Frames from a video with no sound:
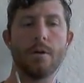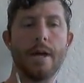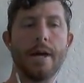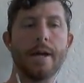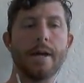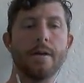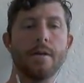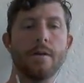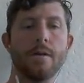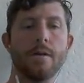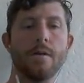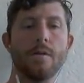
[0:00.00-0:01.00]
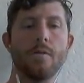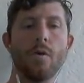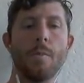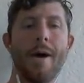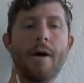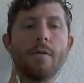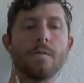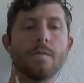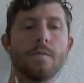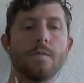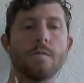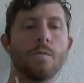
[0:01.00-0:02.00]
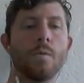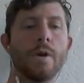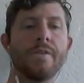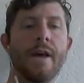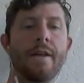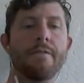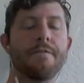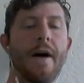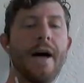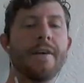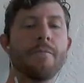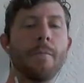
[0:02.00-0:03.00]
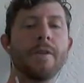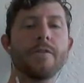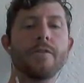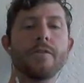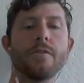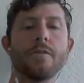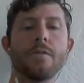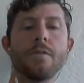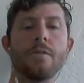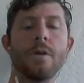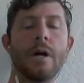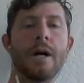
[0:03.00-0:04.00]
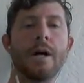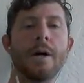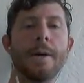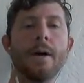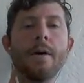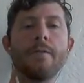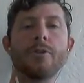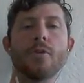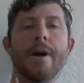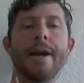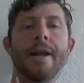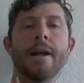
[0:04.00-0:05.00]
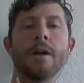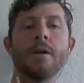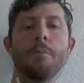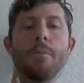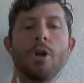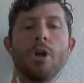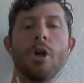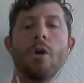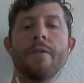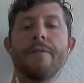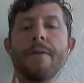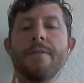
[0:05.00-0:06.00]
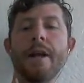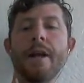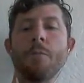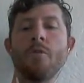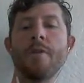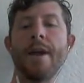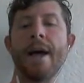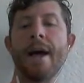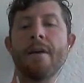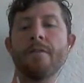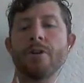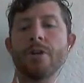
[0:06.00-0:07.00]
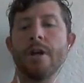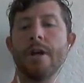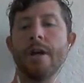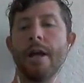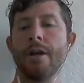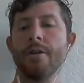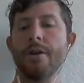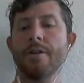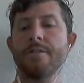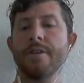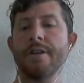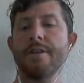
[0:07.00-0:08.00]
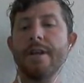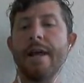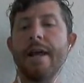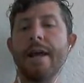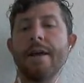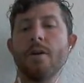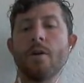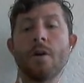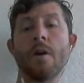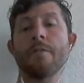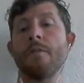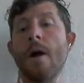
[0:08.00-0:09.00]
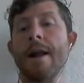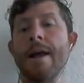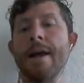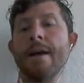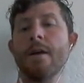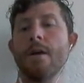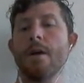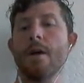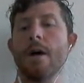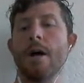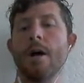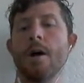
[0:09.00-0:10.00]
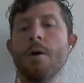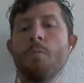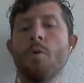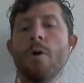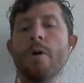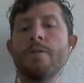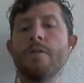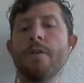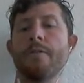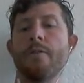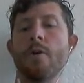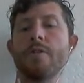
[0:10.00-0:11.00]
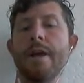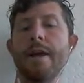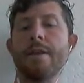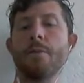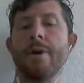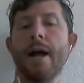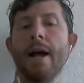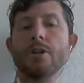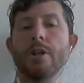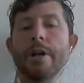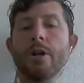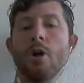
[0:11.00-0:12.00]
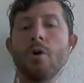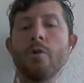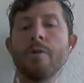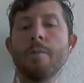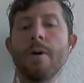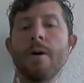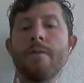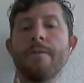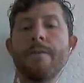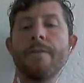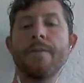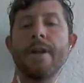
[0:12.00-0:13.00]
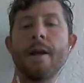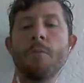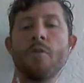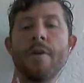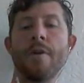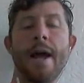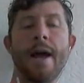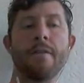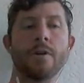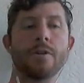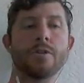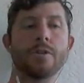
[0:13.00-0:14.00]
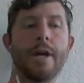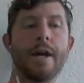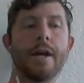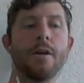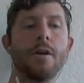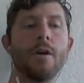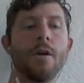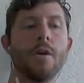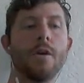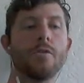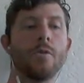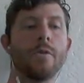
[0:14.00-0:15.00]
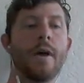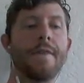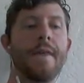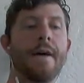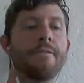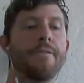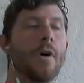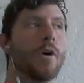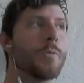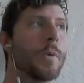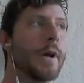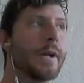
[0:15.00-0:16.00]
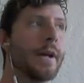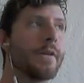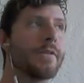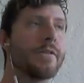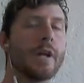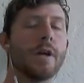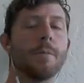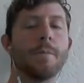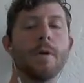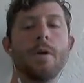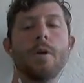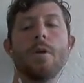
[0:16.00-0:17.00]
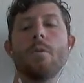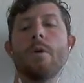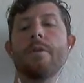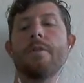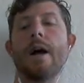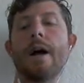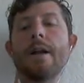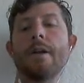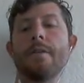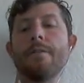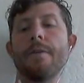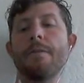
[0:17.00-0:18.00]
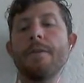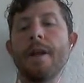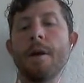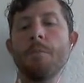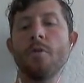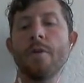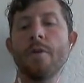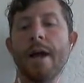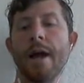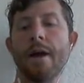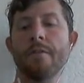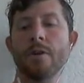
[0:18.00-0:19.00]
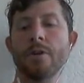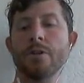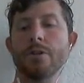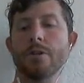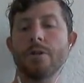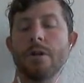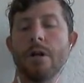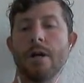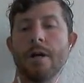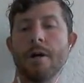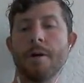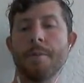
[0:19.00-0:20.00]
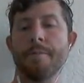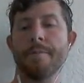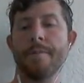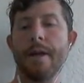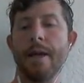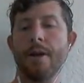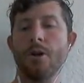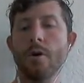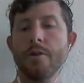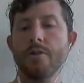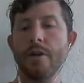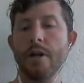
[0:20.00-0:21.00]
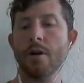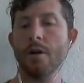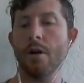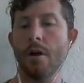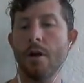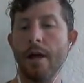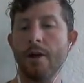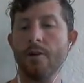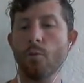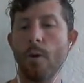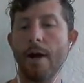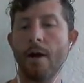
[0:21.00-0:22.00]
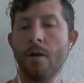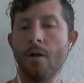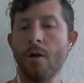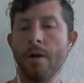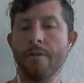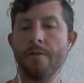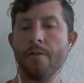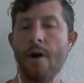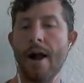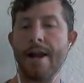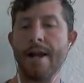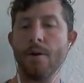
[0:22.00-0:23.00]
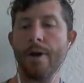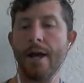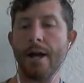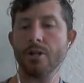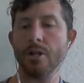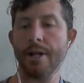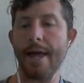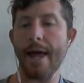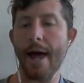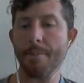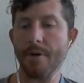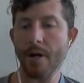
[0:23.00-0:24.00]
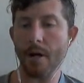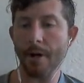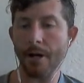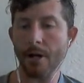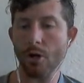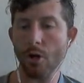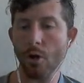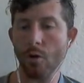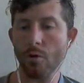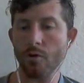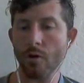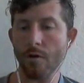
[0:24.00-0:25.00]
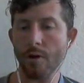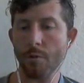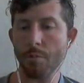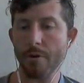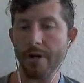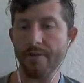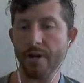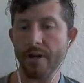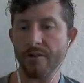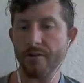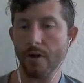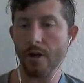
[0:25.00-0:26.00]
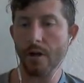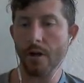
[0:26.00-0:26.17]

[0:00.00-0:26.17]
Okay, so about, what is that, 5 months? Of trading below the 50-day moving average. And you can see today, or on Friday, was the first day that we actually closed above the 50-day moving average. Okay, so we've got that false breakdown setup. We've got 50-day moving average. And notice here as well on Friday, we actually gapped up and closed over the previous,